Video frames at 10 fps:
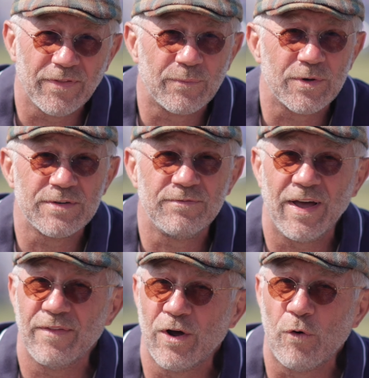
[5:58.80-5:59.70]
that was in
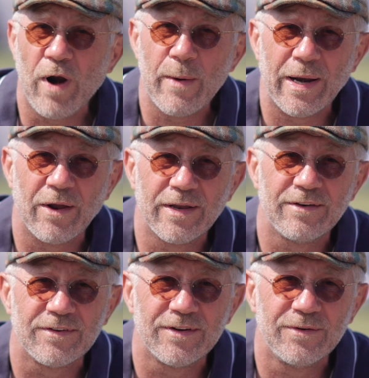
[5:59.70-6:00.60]
fact the old railway line
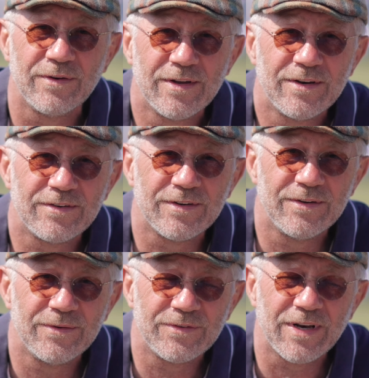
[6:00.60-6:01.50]
to
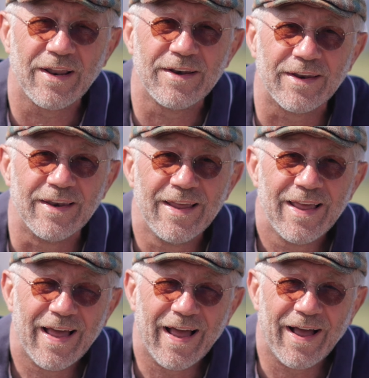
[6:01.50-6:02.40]
London.
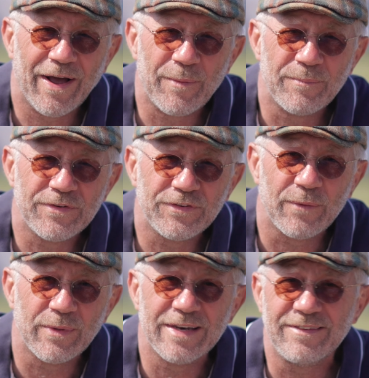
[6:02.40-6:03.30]

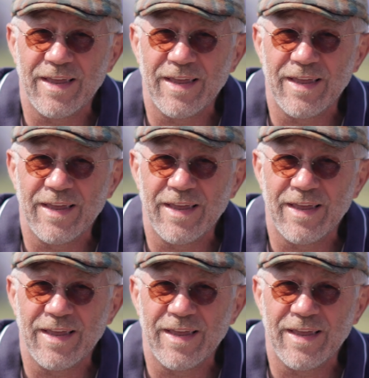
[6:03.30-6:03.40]
So within